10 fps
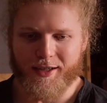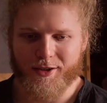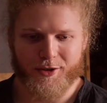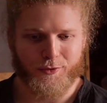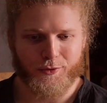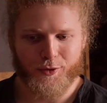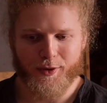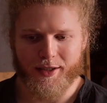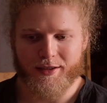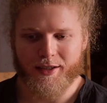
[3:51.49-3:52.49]
It just
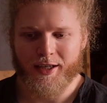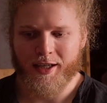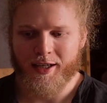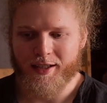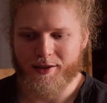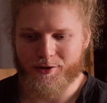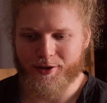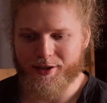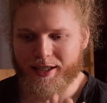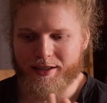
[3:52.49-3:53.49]
ruins the
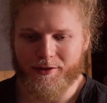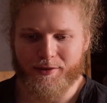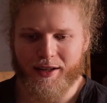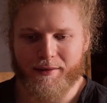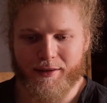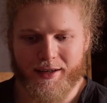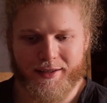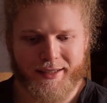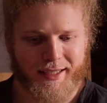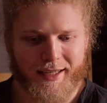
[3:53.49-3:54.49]
sort of sense of
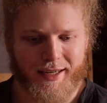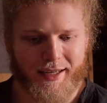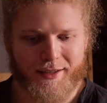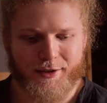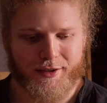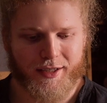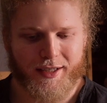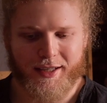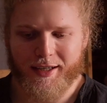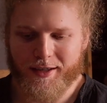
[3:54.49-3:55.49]
liveliness and it just
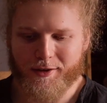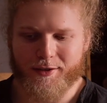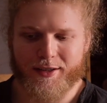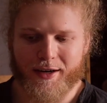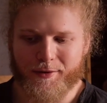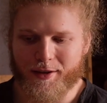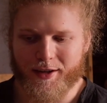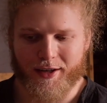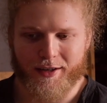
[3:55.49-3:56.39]
kills everything.